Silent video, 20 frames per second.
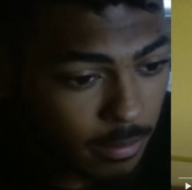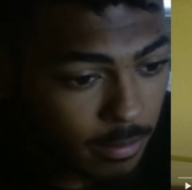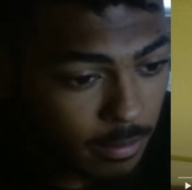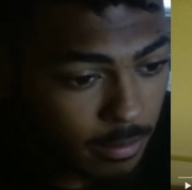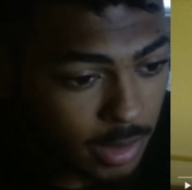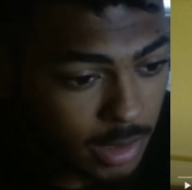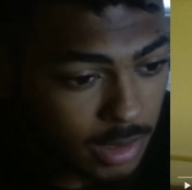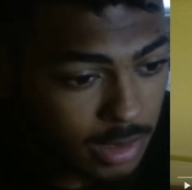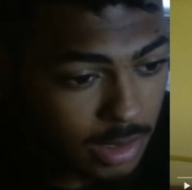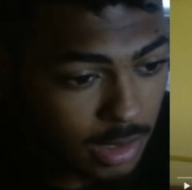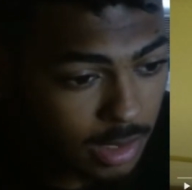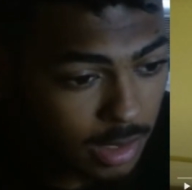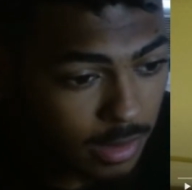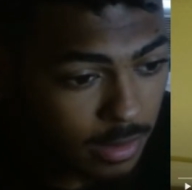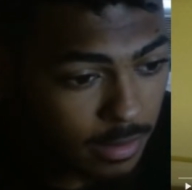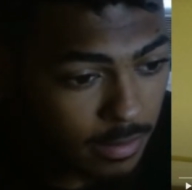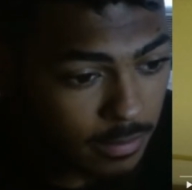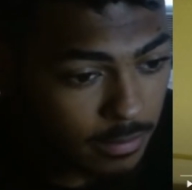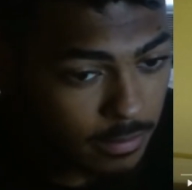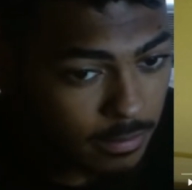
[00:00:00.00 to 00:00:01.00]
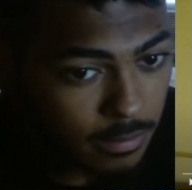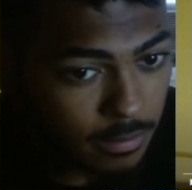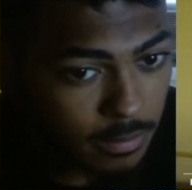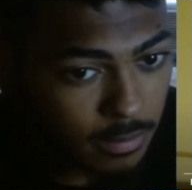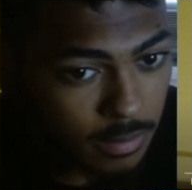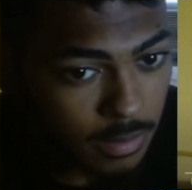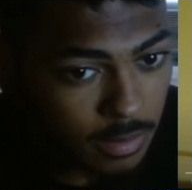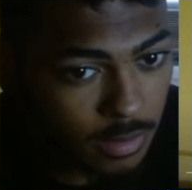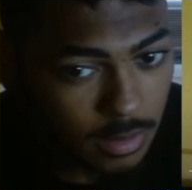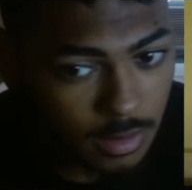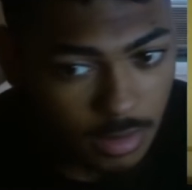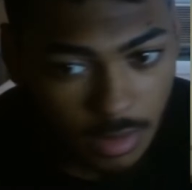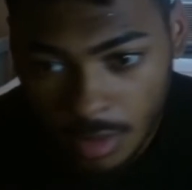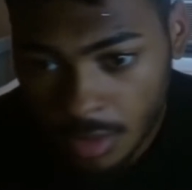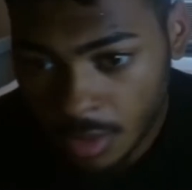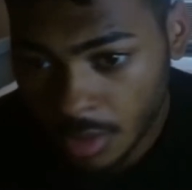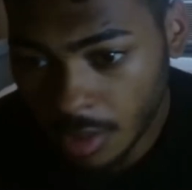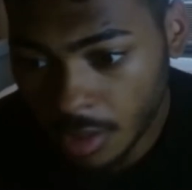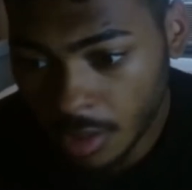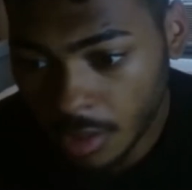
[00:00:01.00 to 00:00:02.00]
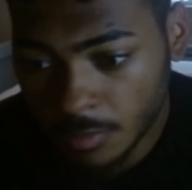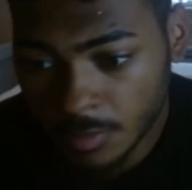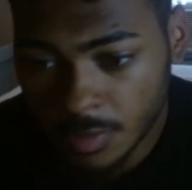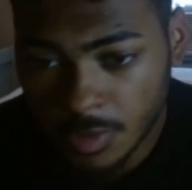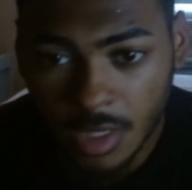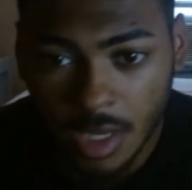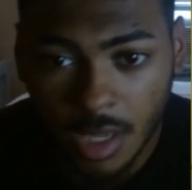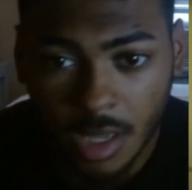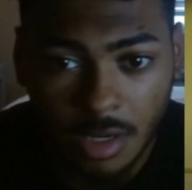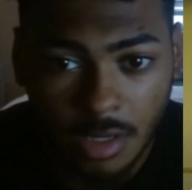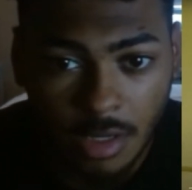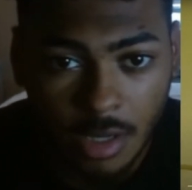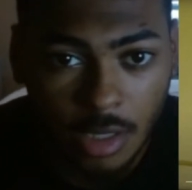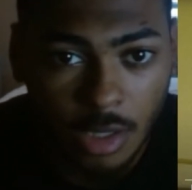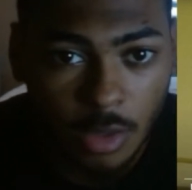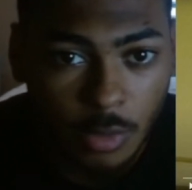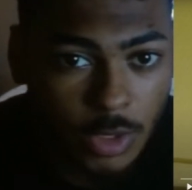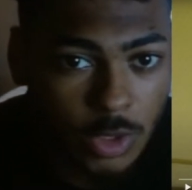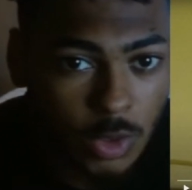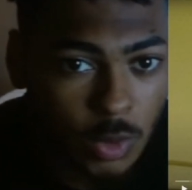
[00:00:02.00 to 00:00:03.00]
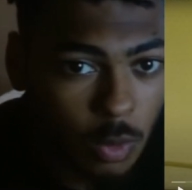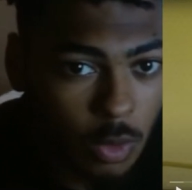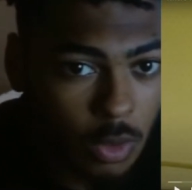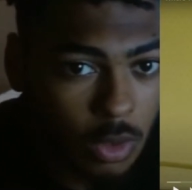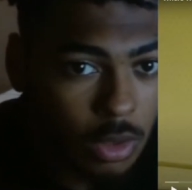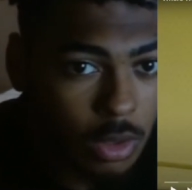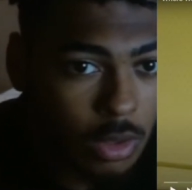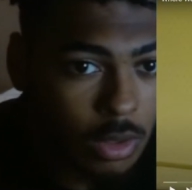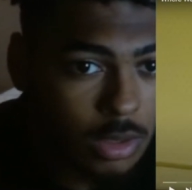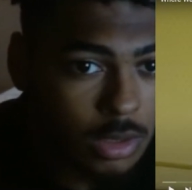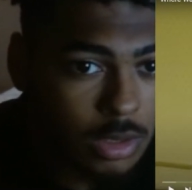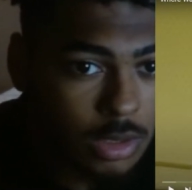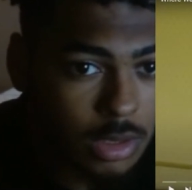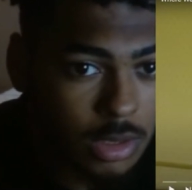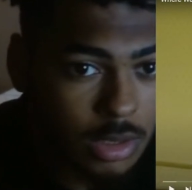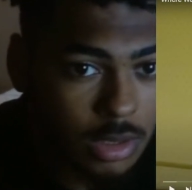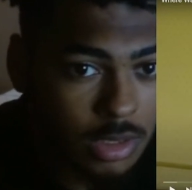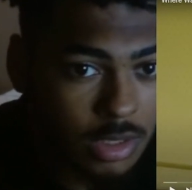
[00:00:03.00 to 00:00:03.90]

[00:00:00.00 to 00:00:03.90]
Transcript: But it's like, now I'm saying yellowish walls,